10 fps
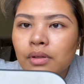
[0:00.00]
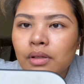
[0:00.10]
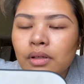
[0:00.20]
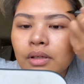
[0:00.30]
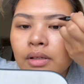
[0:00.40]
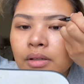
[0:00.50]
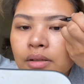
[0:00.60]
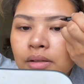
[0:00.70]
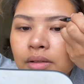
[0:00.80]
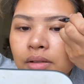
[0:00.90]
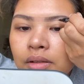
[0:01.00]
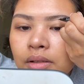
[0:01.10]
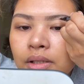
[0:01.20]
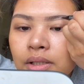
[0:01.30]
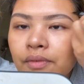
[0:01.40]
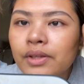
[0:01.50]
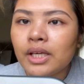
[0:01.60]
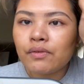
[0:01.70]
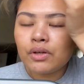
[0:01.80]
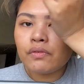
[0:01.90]
Yeah, because I feel like
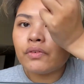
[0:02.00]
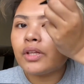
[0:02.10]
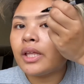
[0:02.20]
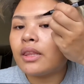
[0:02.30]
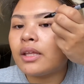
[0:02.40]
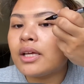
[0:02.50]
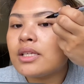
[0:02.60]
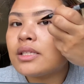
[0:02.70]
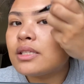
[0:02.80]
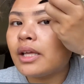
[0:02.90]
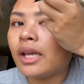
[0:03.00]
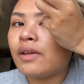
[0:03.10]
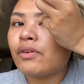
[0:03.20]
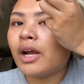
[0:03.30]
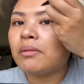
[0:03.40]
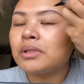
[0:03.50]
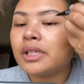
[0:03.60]
if you feel like this, like if your elbows like